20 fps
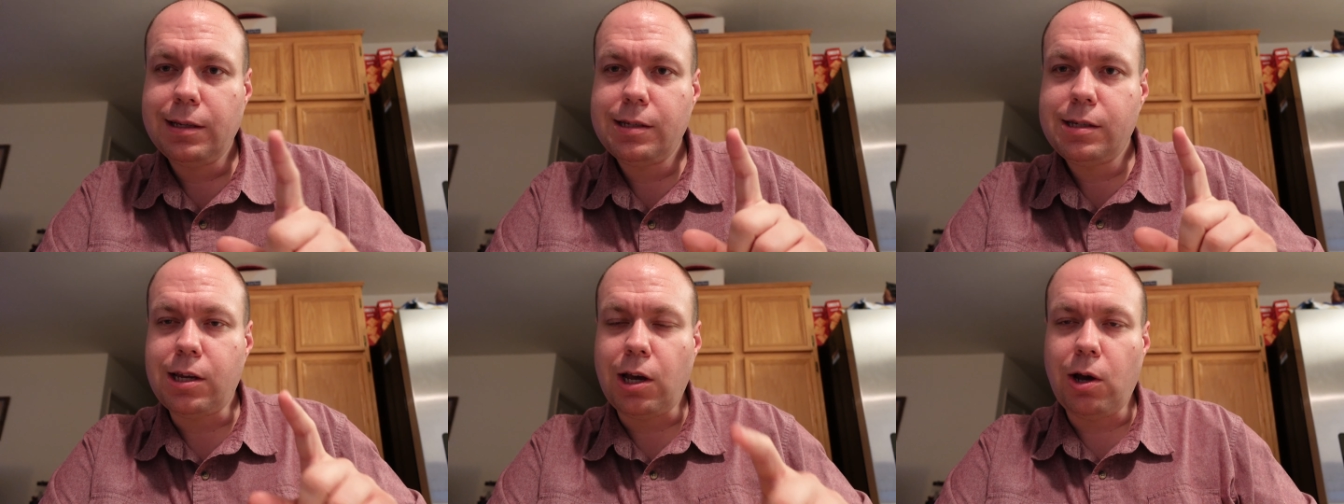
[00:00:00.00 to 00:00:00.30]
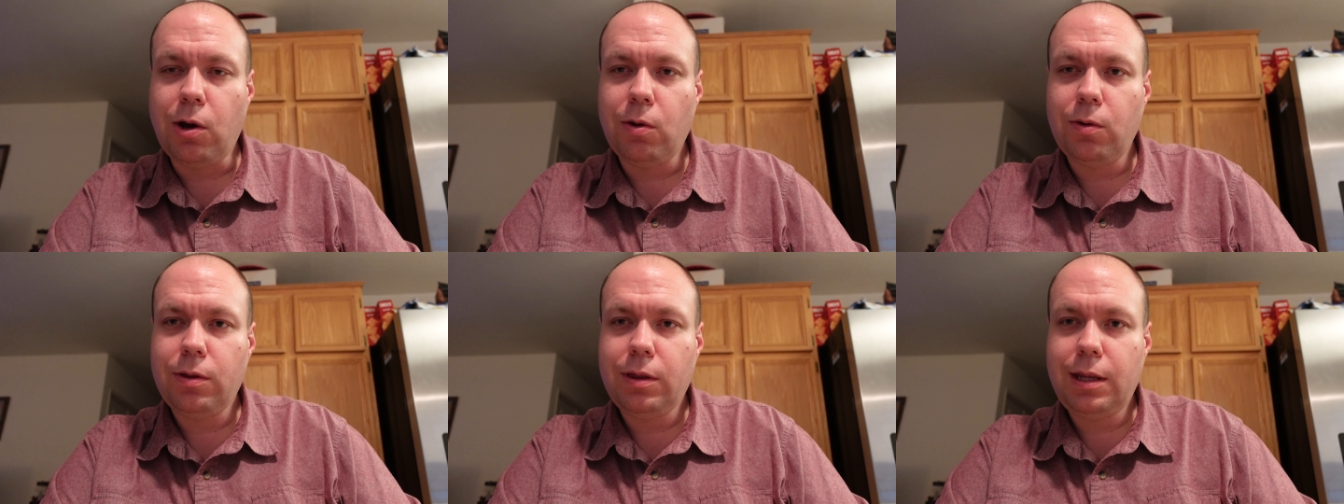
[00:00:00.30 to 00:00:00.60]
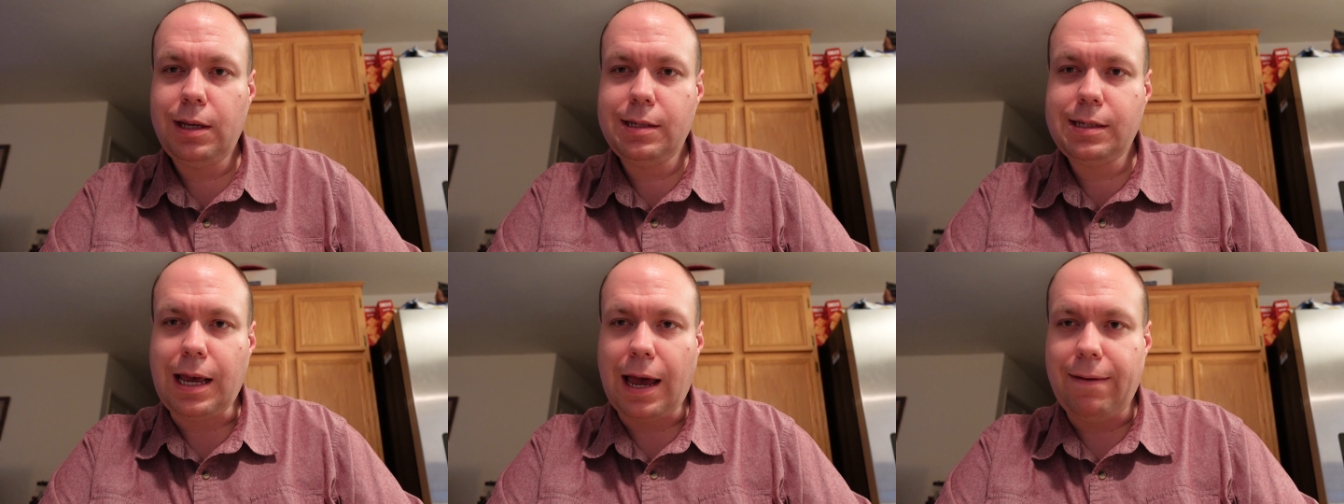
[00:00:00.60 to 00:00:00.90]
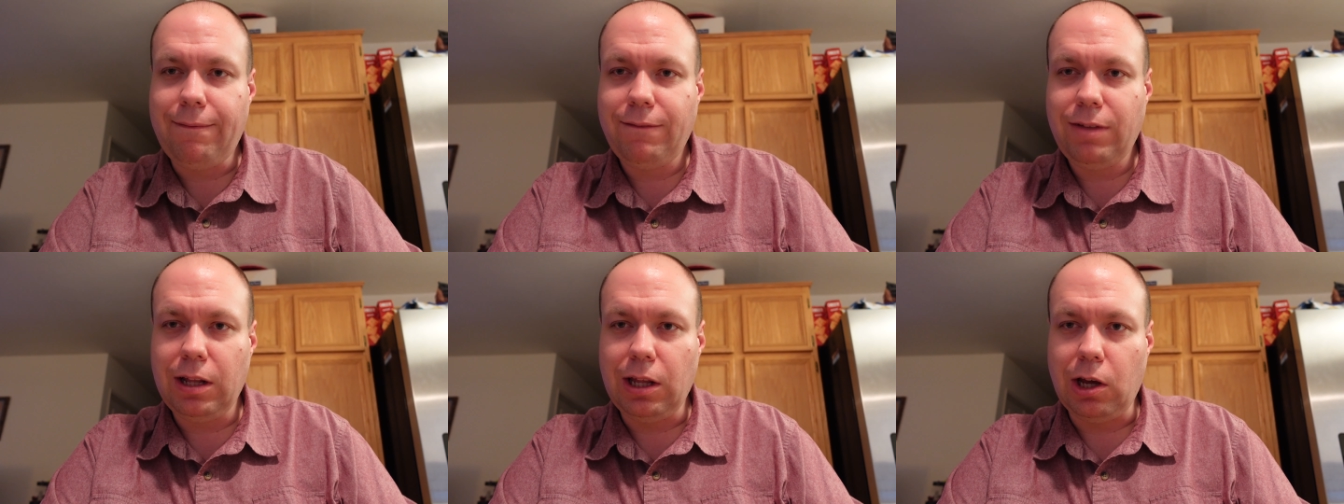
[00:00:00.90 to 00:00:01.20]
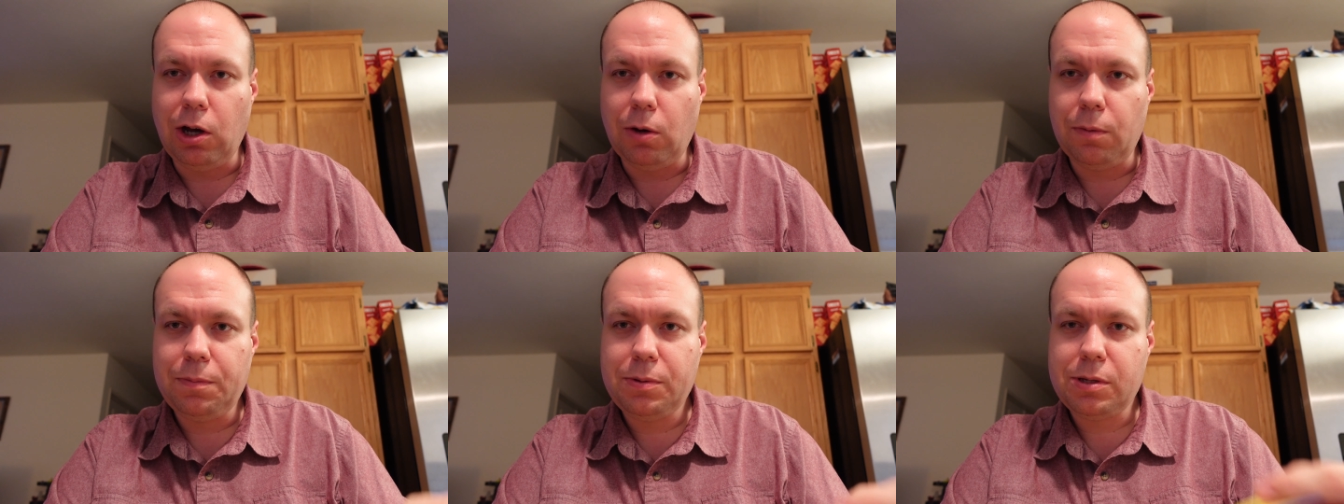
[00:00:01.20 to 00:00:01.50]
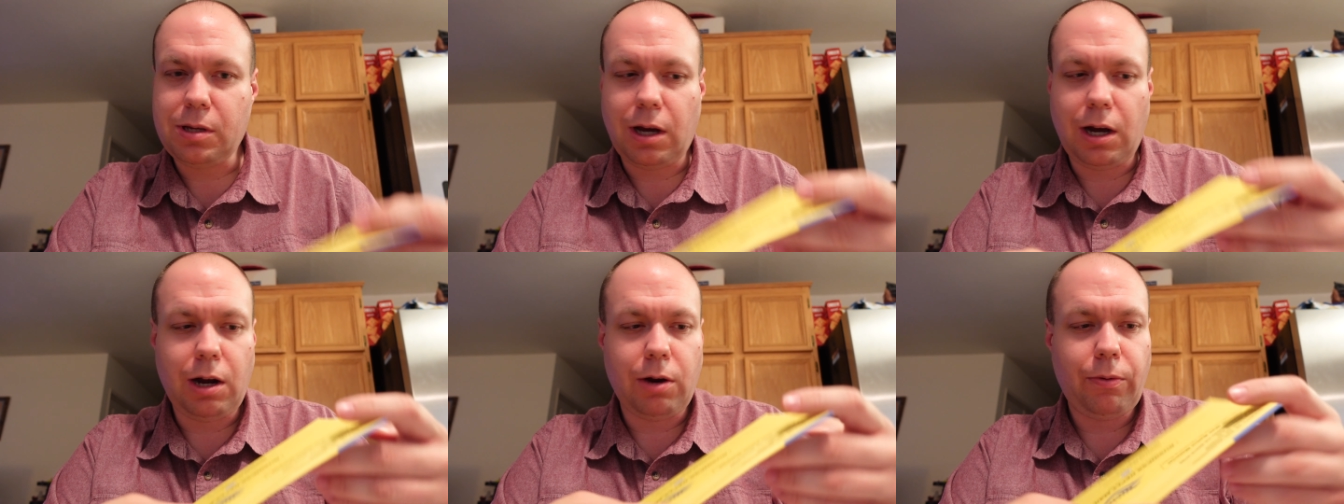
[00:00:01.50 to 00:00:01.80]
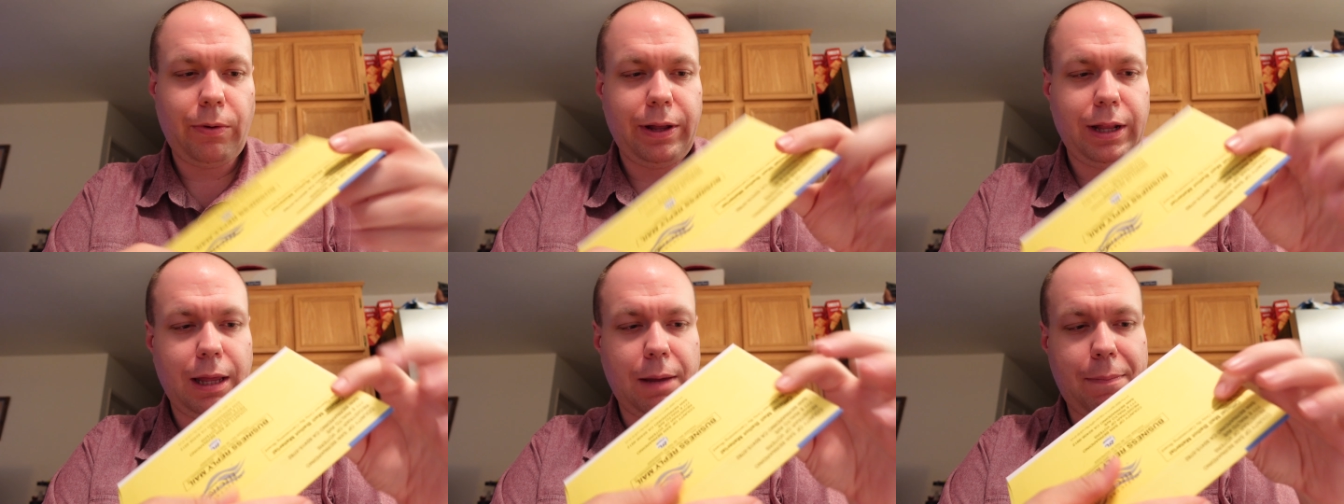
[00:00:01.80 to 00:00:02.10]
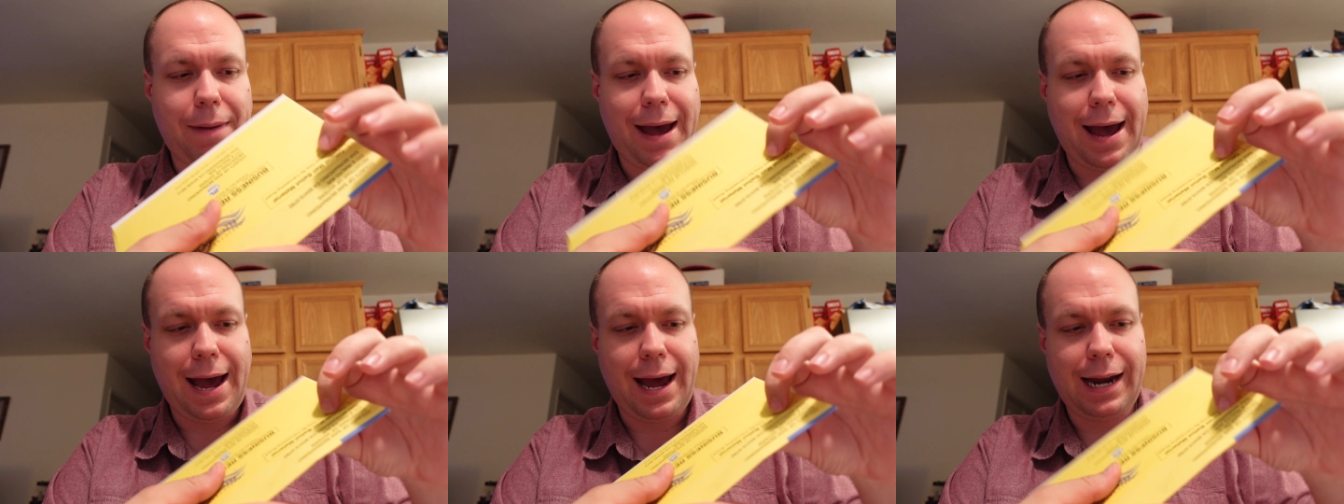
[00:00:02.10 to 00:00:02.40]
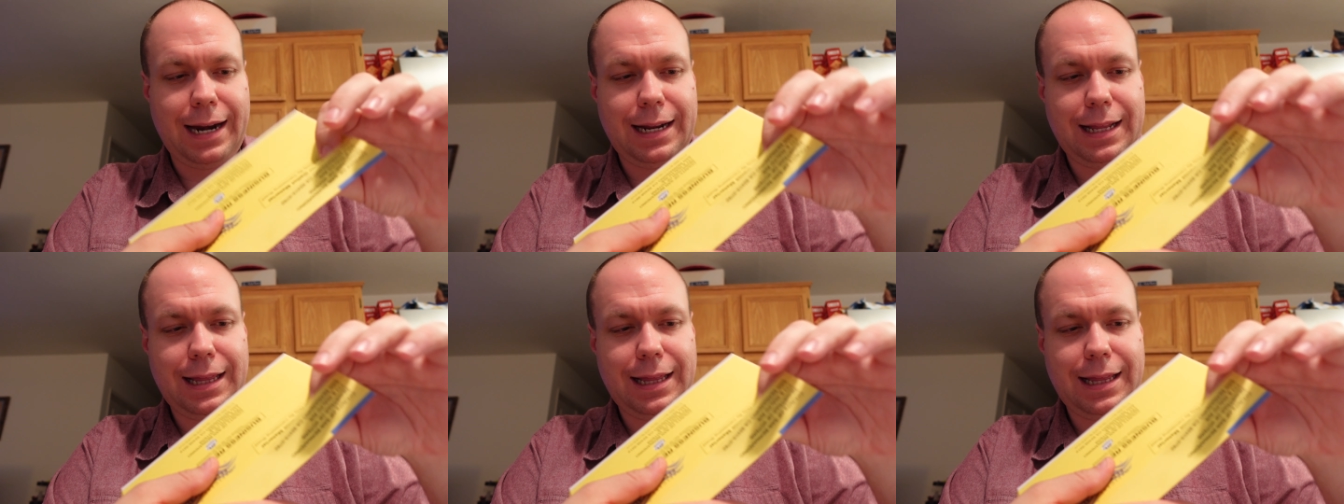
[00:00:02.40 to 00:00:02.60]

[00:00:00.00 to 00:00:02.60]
So these envelopes are really bad.